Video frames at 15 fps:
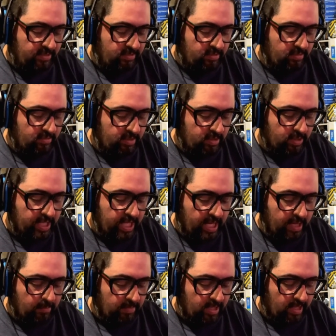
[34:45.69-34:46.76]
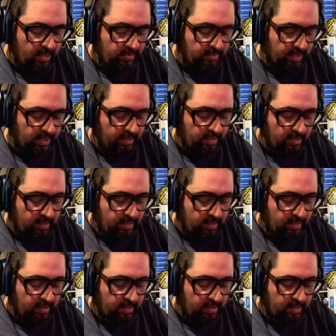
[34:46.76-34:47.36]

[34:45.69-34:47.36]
your game kind of thing.